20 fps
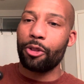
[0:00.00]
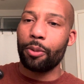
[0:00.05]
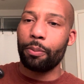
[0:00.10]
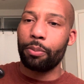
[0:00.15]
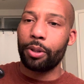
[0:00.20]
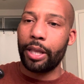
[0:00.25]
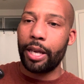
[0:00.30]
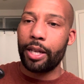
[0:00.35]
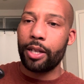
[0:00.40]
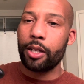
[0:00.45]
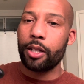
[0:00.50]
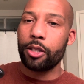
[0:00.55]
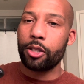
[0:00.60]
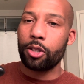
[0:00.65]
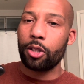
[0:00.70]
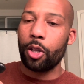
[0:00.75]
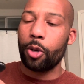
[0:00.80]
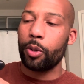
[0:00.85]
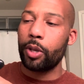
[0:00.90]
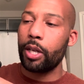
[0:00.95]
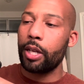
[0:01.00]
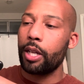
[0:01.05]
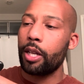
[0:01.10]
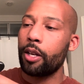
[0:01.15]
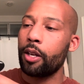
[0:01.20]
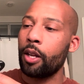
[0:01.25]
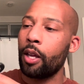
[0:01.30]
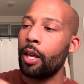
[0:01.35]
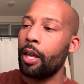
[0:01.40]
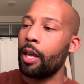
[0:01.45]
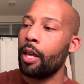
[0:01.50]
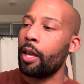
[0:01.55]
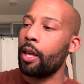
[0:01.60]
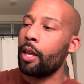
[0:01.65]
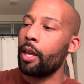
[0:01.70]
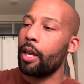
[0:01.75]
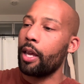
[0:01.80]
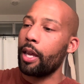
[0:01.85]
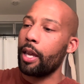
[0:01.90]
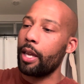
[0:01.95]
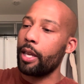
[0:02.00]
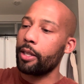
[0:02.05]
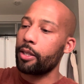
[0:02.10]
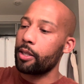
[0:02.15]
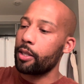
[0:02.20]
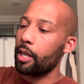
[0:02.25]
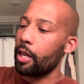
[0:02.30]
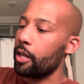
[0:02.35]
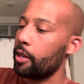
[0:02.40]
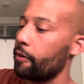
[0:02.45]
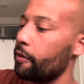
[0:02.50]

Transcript: blade gets loaded in. Inside of